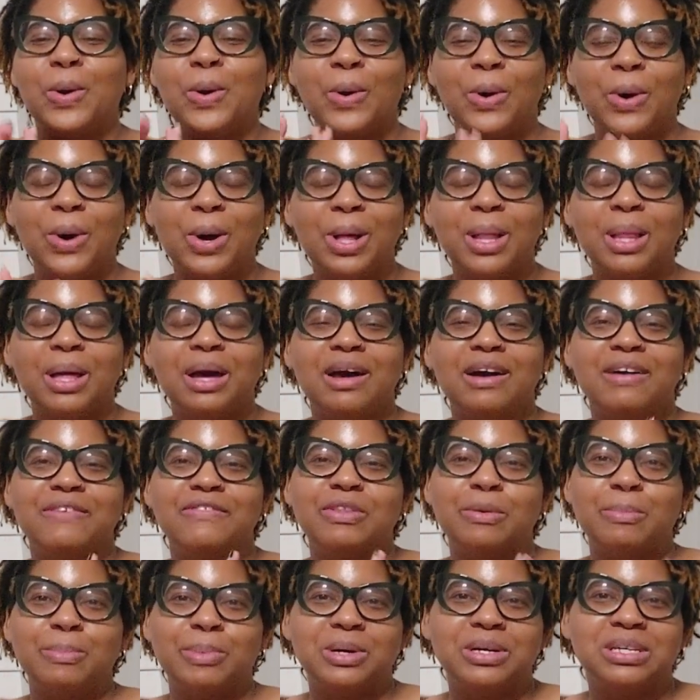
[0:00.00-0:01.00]
all of
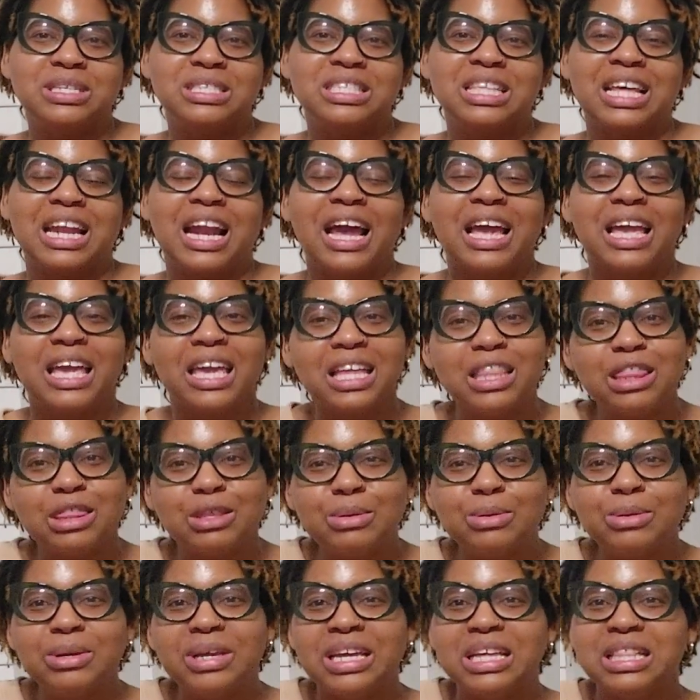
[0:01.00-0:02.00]
the books that I get
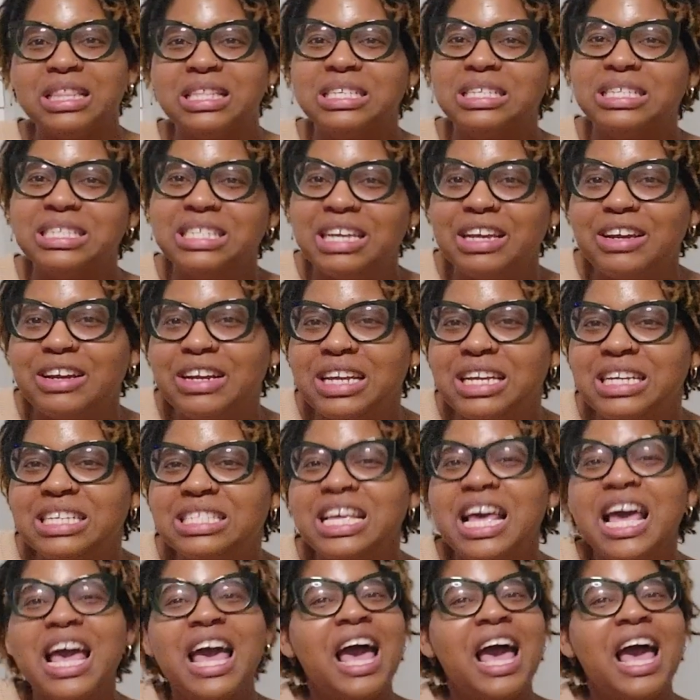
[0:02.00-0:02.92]
through in the series